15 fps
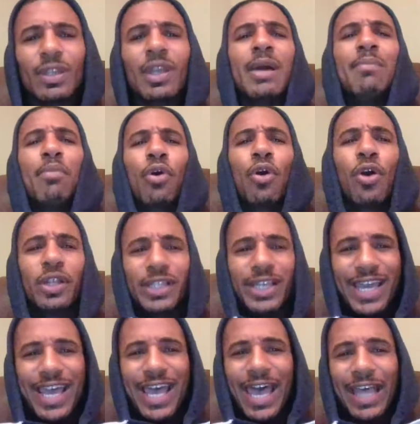
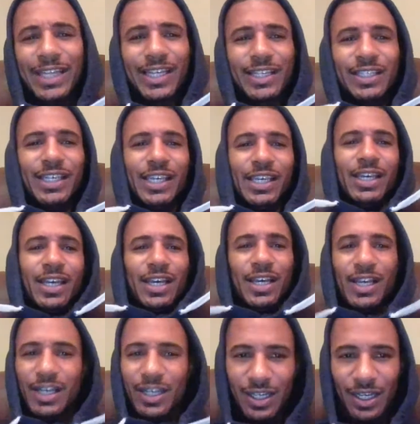Morally and ethically,
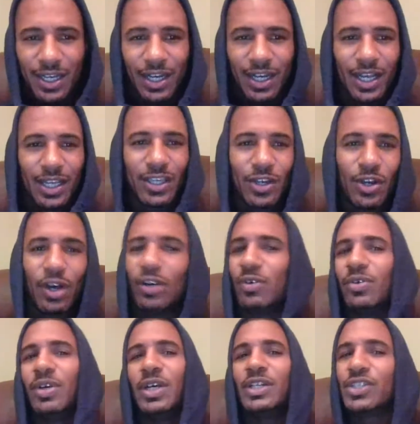you know,
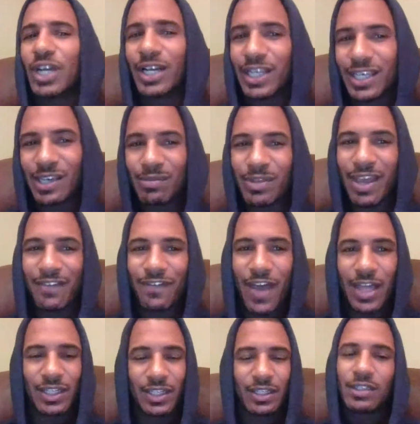trying to keep their
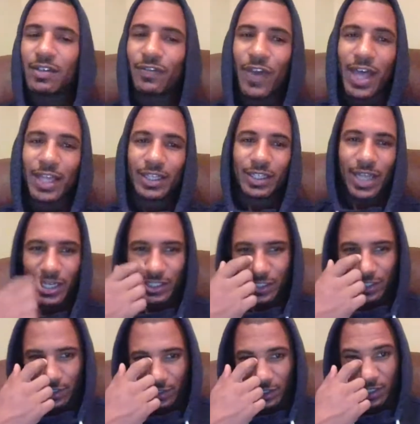
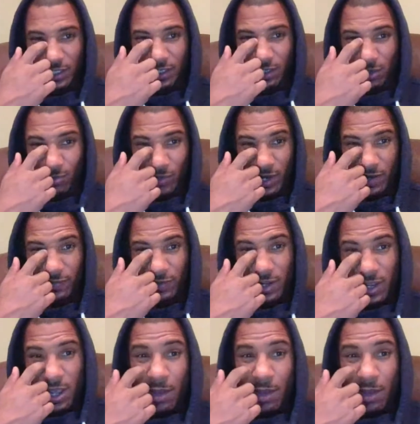validation good or whatever.